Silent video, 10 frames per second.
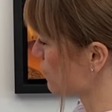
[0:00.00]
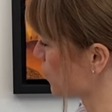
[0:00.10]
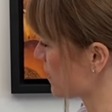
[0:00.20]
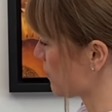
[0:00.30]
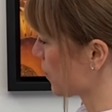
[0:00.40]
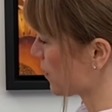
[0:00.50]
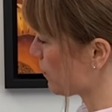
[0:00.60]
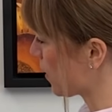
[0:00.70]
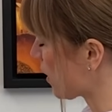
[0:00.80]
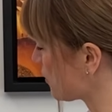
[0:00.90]
once I've put the
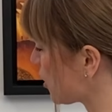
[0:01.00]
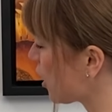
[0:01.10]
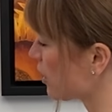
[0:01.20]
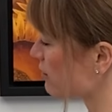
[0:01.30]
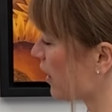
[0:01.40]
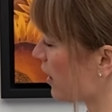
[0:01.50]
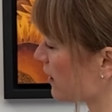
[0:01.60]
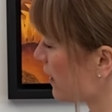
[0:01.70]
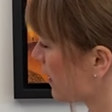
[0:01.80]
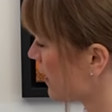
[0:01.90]
block of colour on,